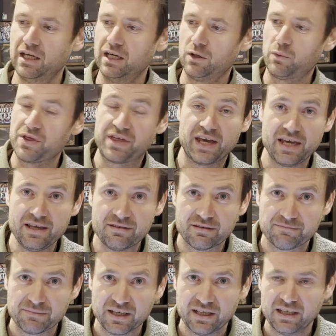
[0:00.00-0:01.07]
With Heat,
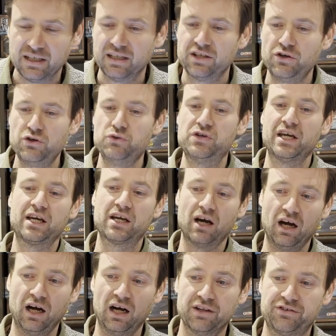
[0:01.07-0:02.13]
you're using
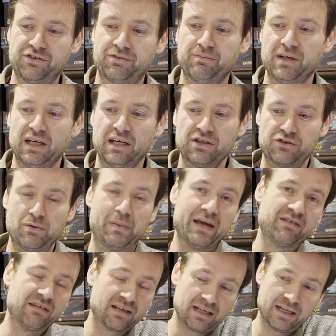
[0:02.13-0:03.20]
cards to
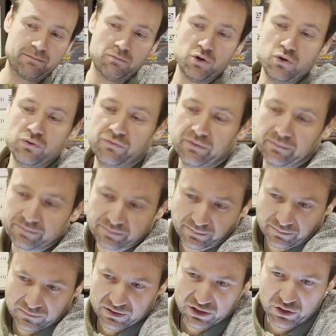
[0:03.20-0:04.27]
basically move
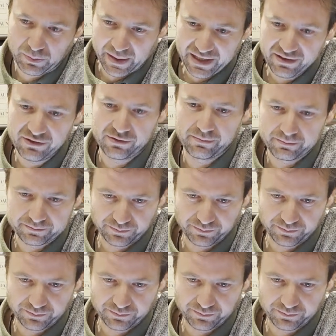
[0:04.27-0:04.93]
speeds,